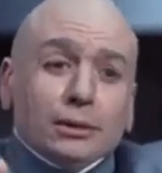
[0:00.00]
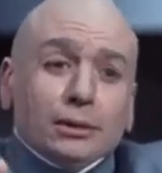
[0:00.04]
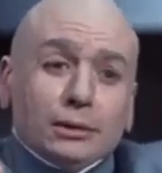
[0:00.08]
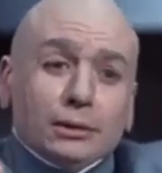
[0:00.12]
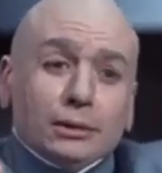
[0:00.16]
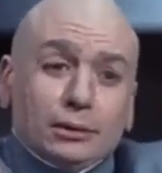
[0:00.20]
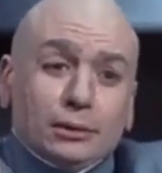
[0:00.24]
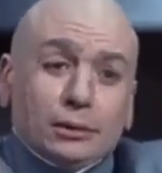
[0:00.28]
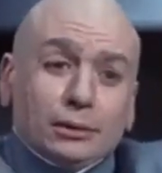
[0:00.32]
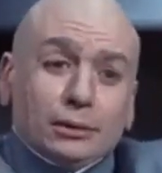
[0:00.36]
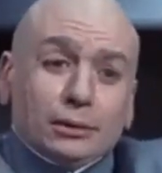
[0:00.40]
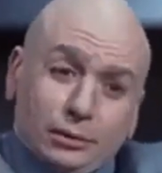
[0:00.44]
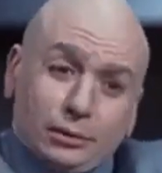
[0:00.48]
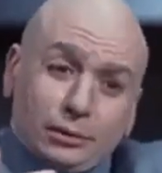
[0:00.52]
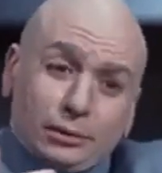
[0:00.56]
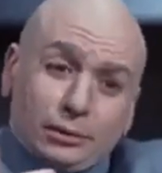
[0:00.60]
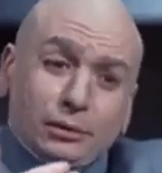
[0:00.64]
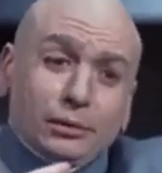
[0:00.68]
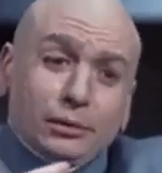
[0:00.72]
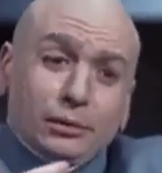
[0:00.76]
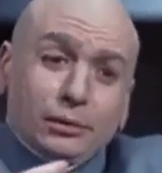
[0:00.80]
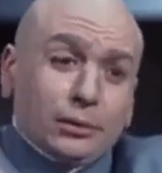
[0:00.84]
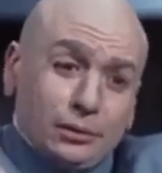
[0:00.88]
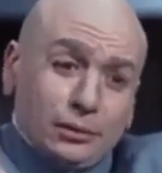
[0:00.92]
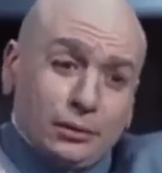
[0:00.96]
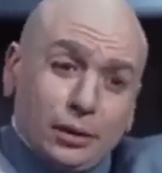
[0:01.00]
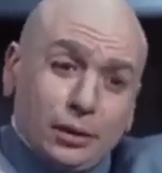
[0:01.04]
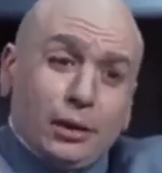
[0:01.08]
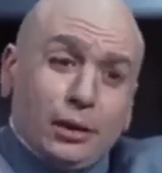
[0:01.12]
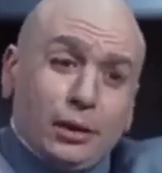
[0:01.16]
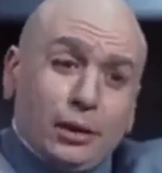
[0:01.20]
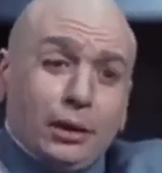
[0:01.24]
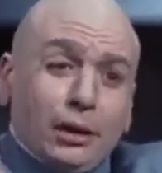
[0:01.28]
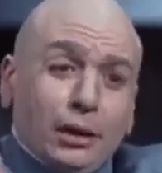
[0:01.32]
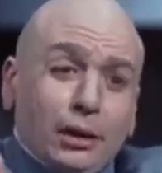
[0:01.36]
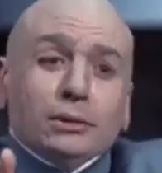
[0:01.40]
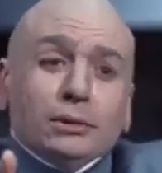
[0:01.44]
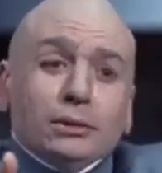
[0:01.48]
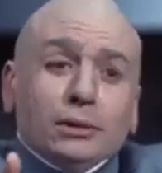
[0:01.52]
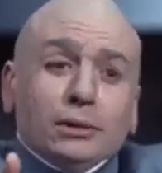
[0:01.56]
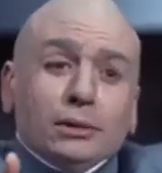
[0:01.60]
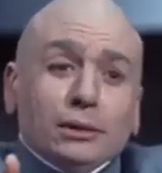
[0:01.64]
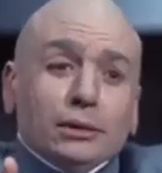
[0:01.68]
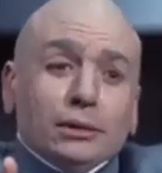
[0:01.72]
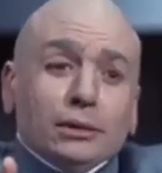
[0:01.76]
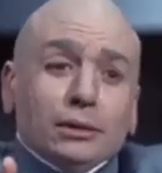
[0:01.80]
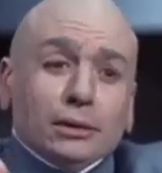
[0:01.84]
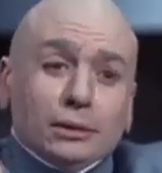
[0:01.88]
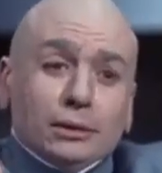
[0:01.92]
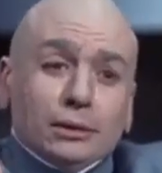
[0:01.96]
my home
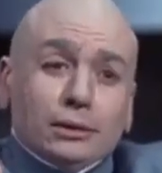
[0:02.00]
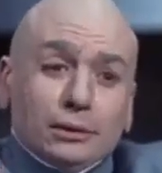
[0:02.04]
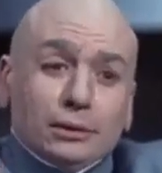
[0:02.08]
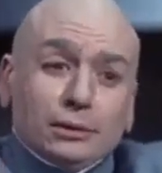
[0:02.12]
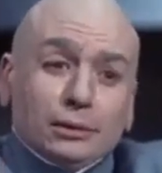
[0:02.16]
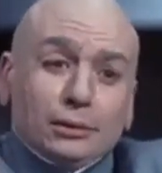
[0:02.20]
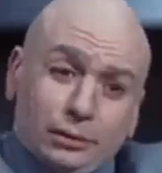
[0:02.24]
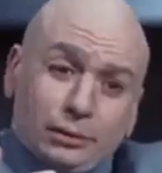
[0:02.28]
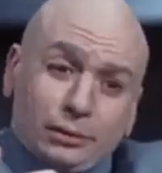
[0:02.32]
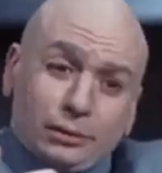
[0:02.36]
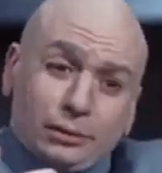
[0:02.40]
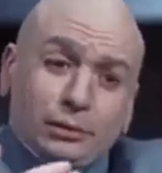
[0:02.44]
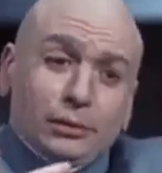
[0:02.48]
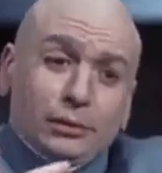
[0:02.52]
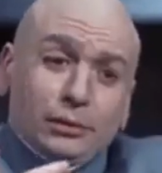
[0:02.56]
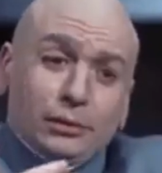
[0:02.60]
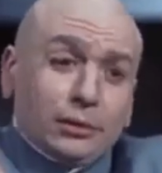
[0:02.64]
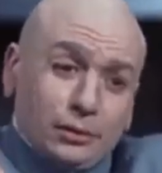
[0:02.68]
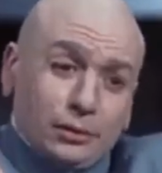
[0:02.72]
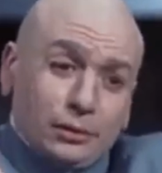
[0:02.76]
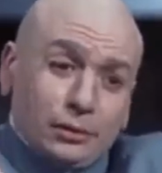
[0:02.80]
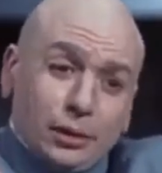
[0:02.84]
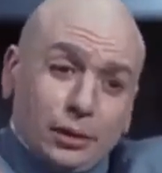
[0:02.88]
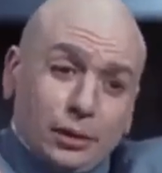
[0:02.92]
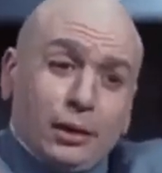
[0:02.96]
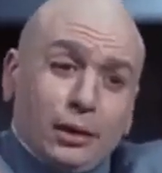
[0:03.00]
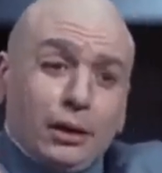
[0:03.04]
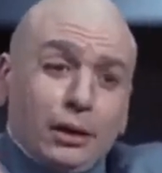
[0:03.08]
at 6 o'clock.